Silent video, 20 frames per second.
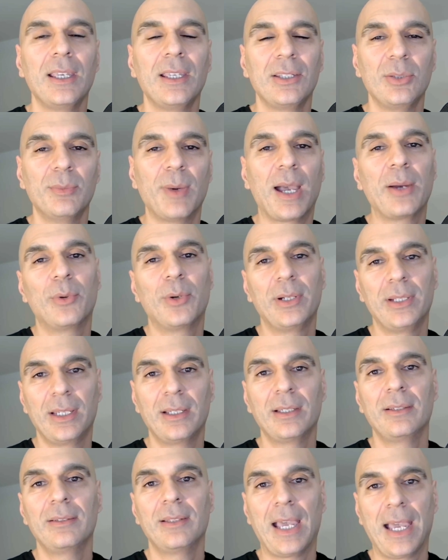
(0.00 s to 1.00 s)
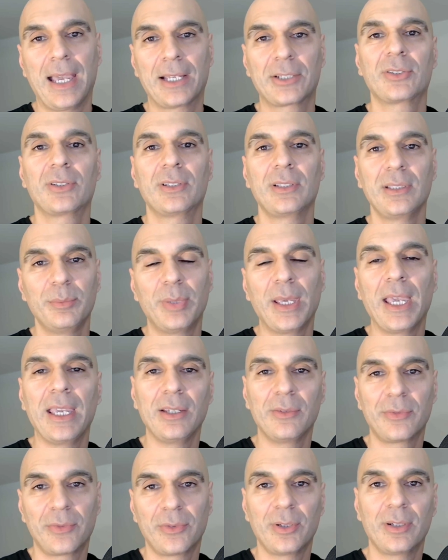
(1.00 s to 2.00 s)
you might want to actually pay
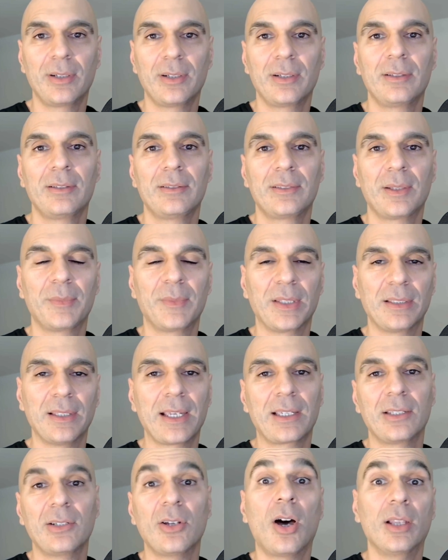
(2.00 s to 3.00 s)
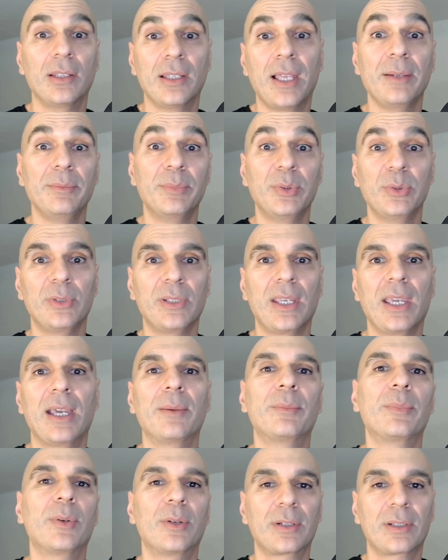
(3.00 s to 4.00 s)
for something like an online
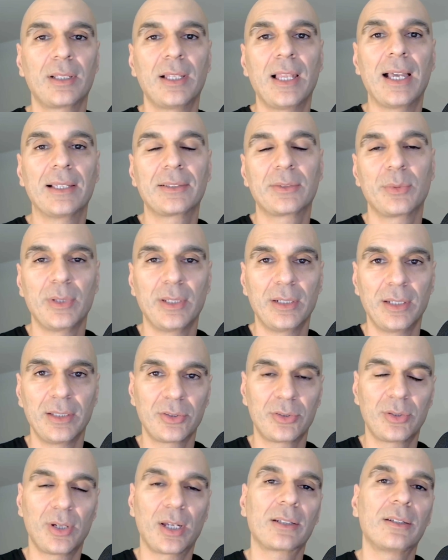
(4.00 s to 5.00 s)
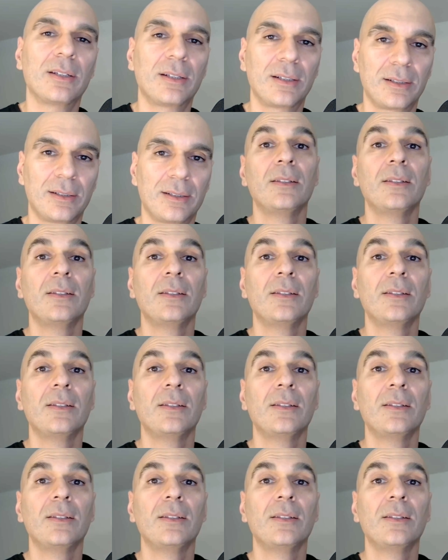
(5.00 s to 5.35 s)
bootcamp or class with an instructor